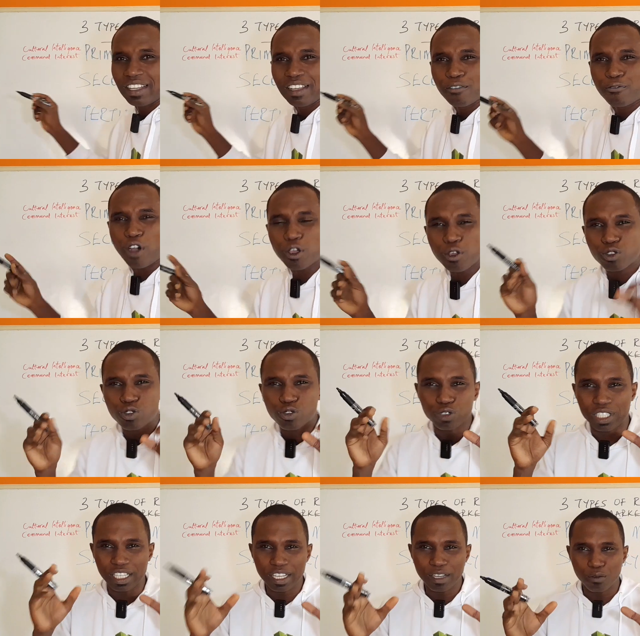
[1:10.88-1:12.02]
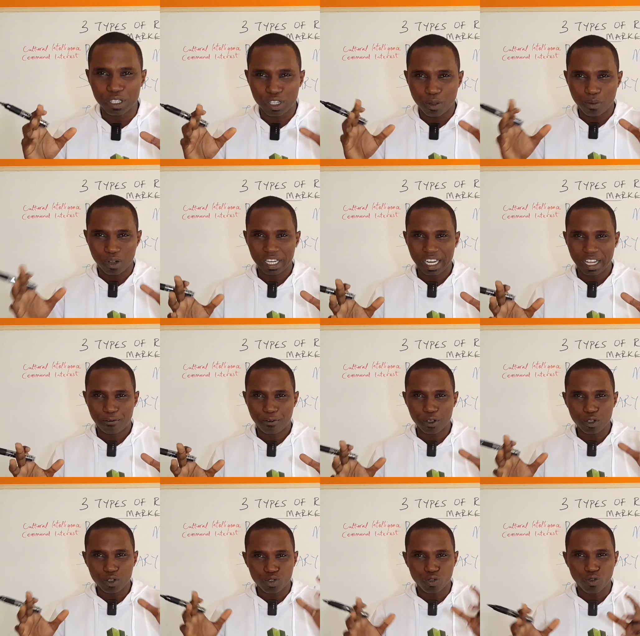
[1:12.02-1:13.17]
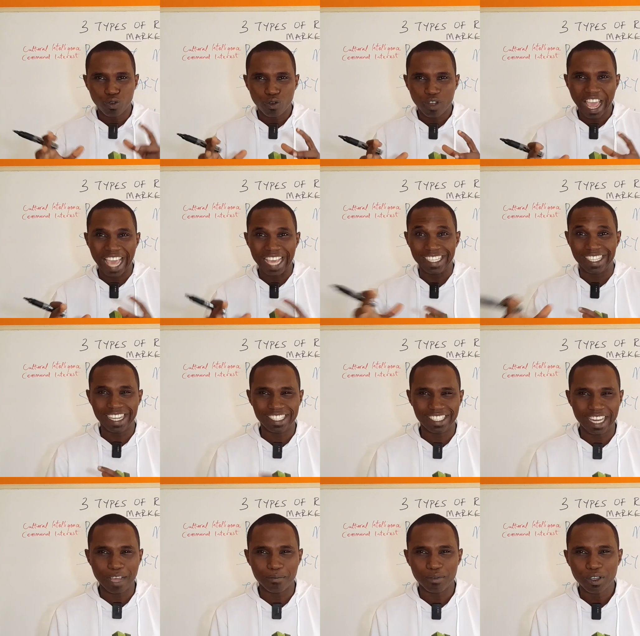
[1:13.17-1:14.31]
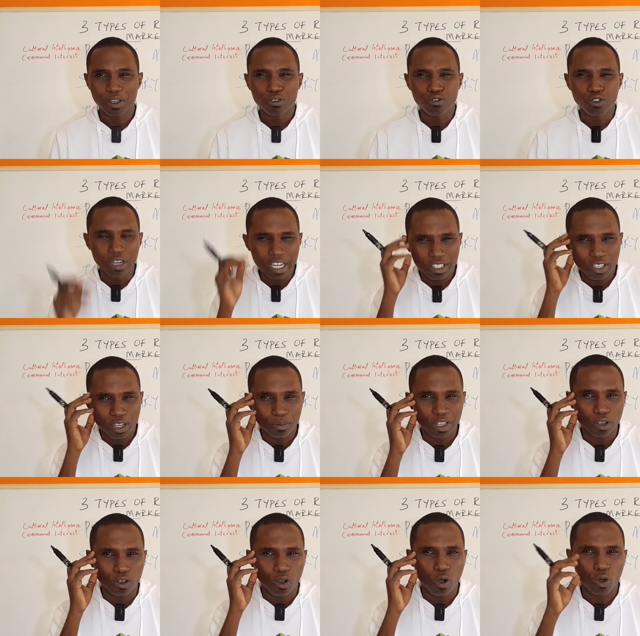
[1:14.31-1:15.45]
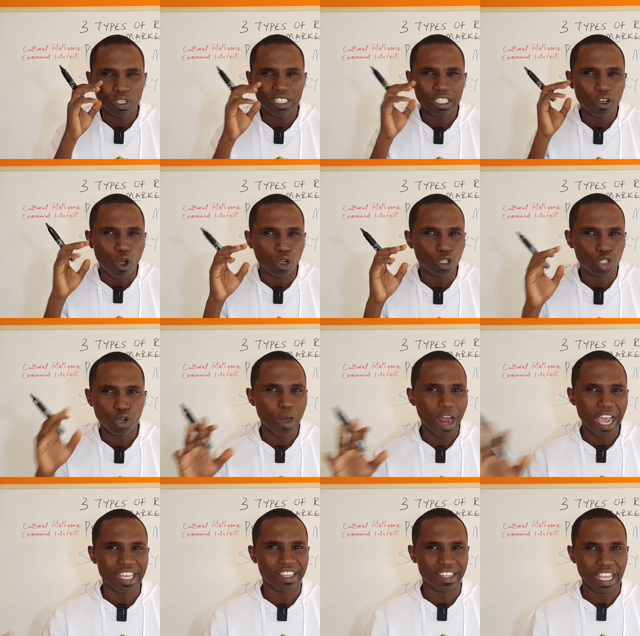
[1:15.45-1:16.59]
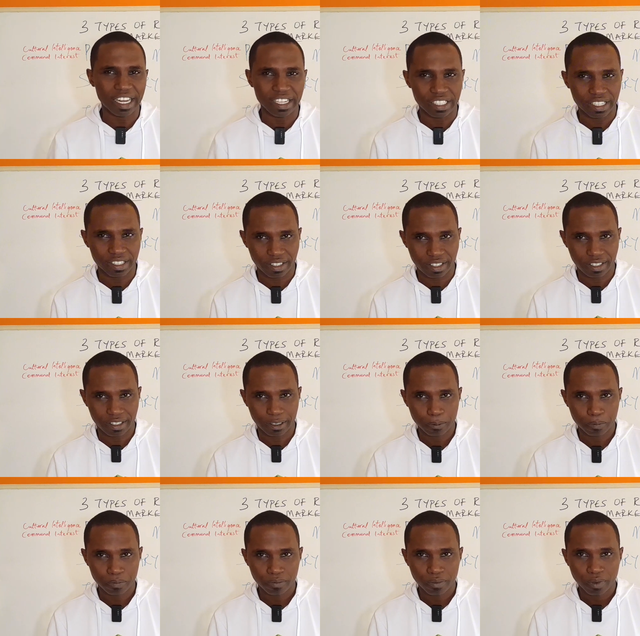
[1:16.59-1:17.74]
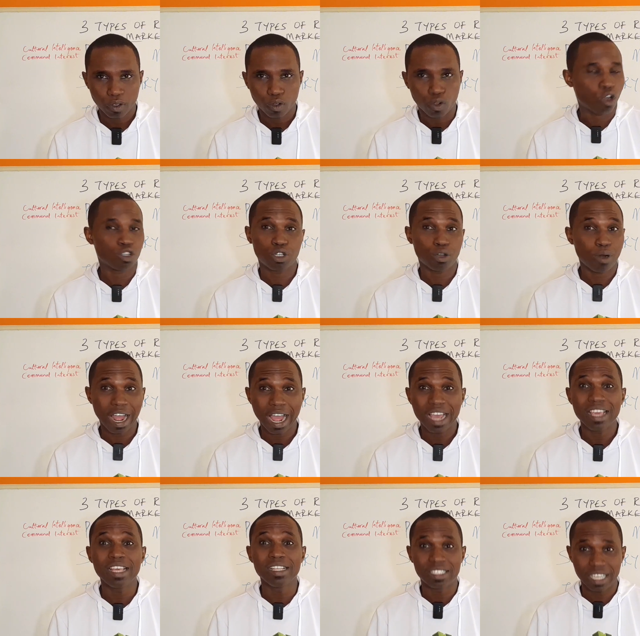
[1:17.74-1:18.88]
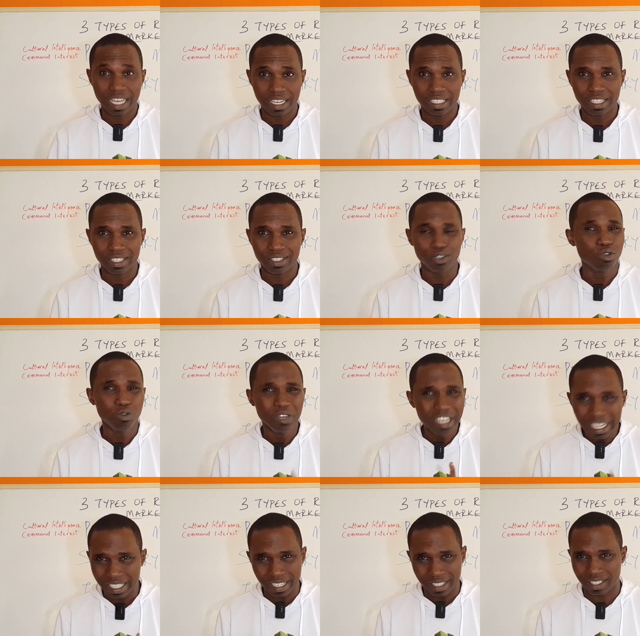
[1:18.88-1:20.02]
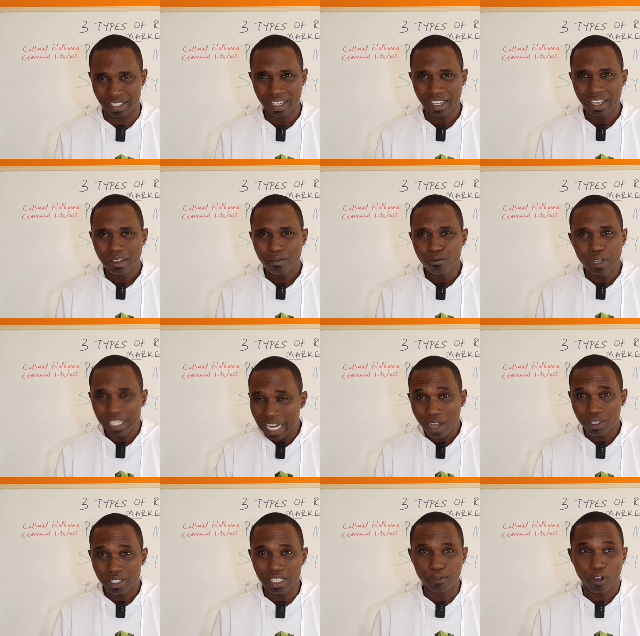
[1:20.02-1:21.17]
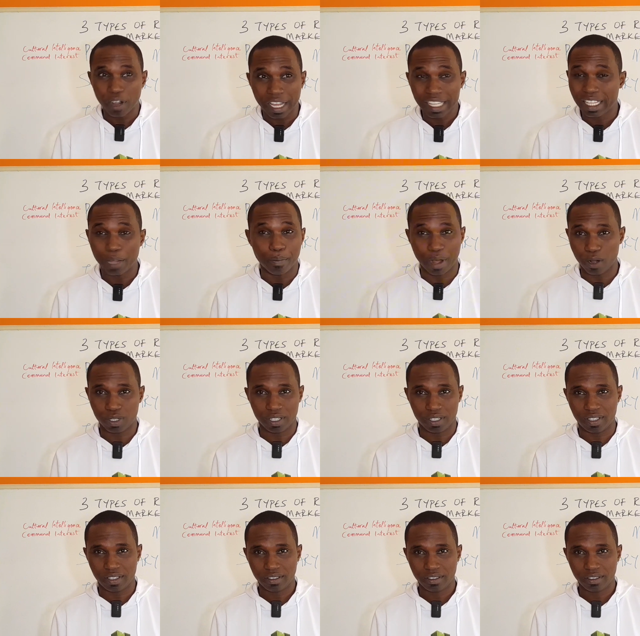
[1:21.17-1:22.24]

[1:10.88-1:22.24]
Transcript: for you to deal with Omonile, for you to engage them, you need something called cultural intelligence. Cultural intelligence, you need it. Without it, forget about it.